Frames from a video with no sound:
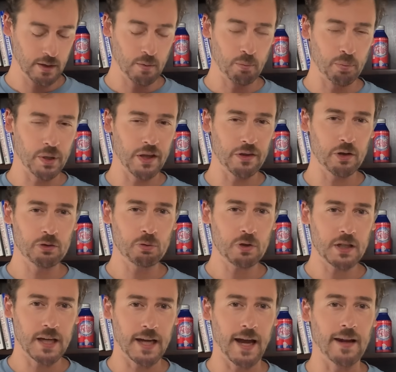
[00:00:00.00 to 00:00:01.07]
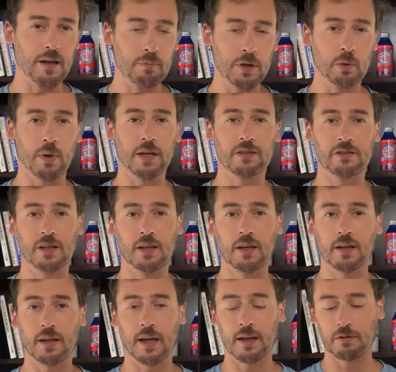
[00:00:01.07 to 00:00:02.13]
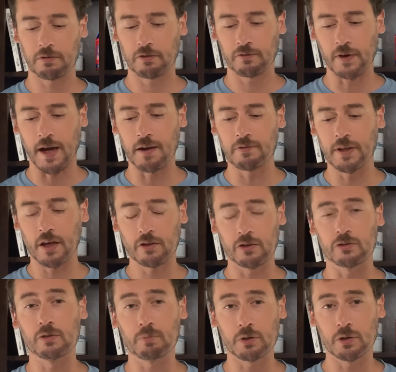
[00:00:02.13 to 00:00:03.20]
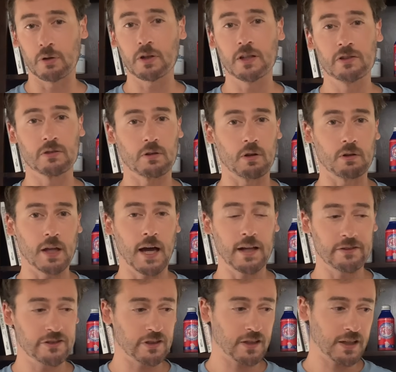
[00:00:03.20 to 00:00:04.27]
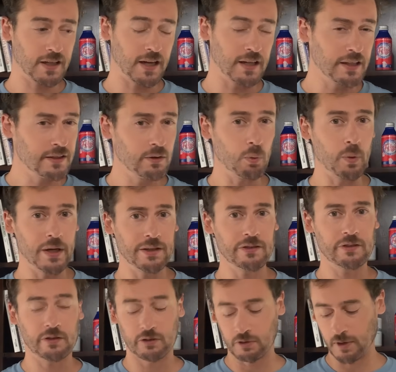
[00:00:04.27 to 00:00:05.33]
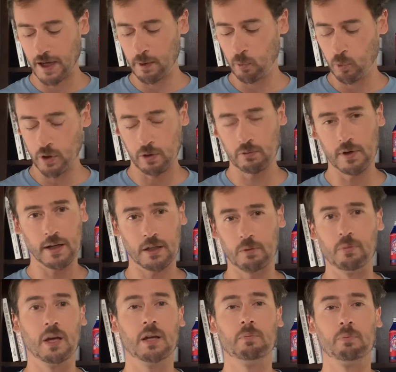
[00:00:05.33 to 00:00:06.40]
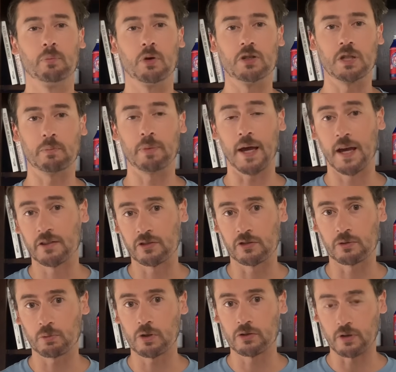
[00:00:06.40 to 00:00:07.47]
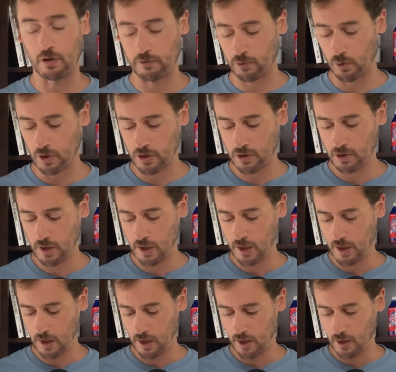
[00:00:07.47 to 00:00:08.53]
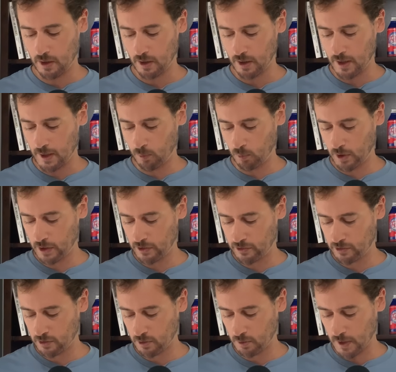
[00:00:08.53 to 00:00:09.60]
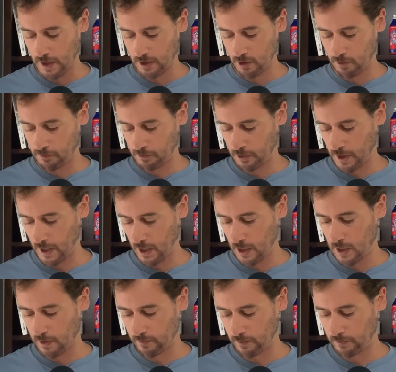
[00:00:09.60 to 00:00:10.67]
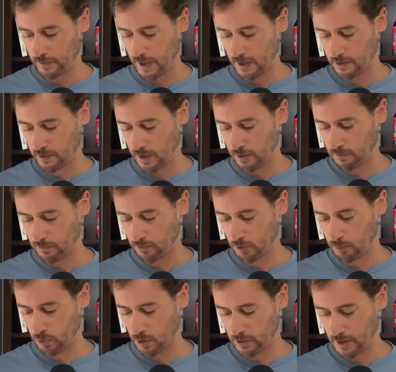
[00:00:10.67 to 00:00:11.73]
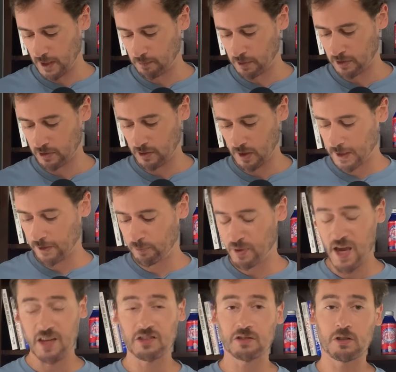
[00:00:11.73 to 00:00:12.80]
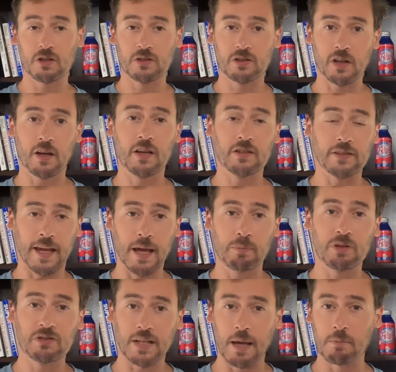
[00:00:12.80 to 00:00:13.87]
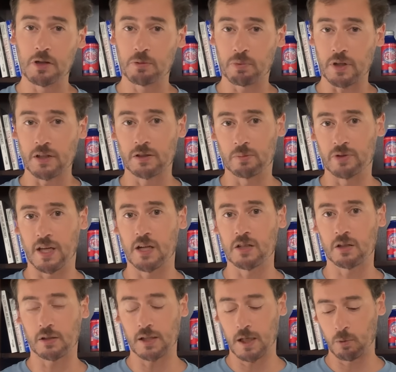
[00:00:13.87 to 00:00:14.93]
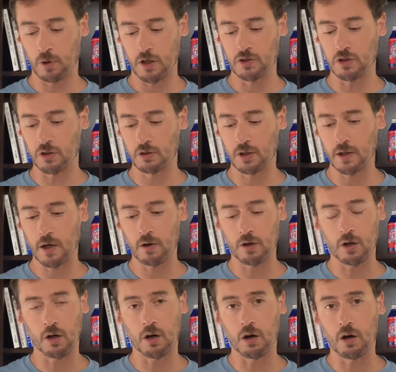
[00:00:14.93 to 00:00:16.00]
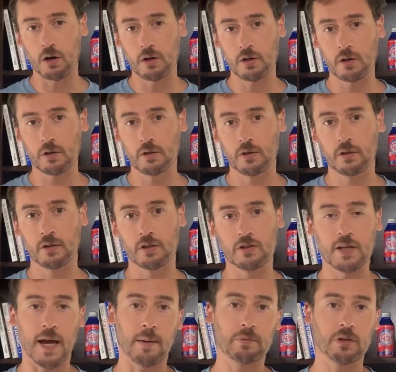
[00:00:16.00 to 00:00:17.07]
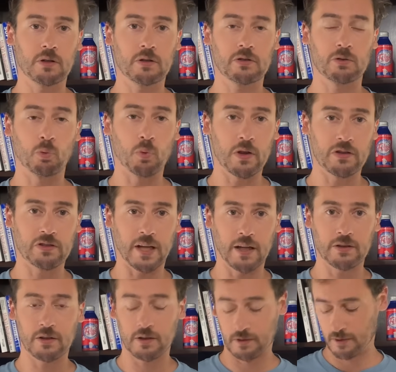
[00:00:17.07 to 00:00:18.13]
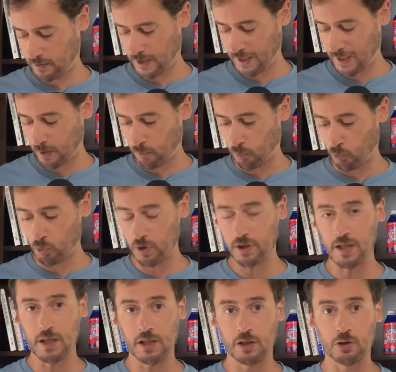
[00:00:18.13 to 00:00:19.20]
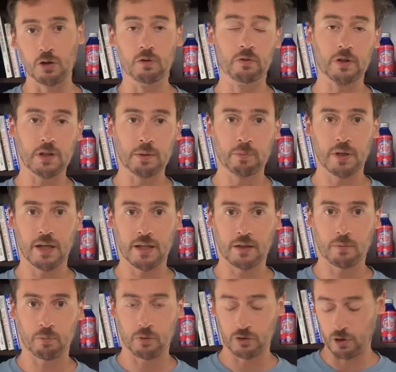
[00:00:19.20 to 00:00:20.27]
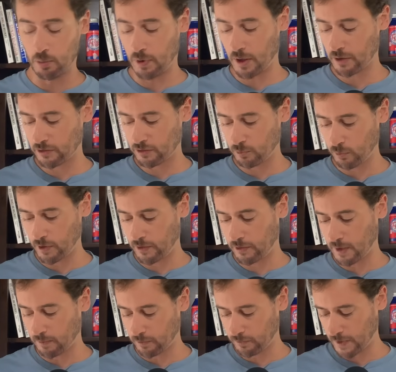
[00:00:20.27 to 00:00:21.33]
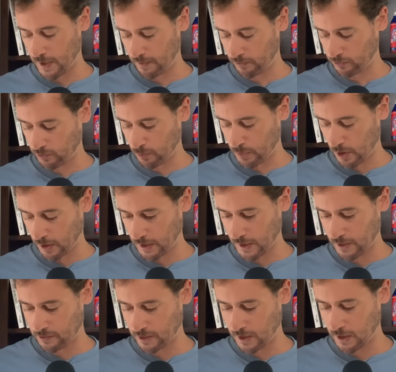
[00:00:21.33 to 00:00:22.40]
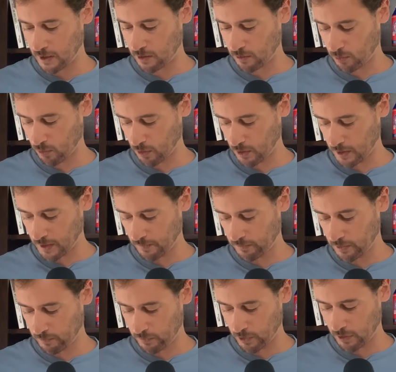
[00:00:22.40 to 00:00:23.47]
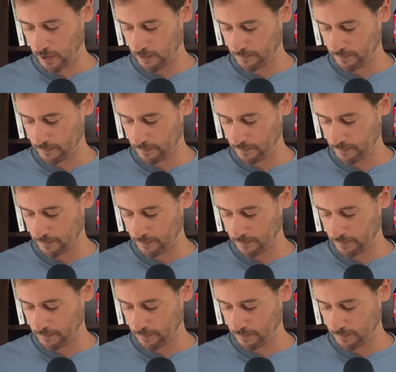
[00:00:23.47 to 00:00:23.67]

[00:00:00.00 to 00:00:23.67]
But those will kind of be wasted, and 5,000 super tokens are a lot to kind of waste, so I wouldn't recommend pushing past his 3-star Forge. At 1 and 2, I go for Area of Effect and for more damage. Gift Blaster does amp his damage pretty substantially and will let you clear out harder chapters with Santa. They get really goofily big snowballs with level 5 Snowball Cascade or Gifted Fury.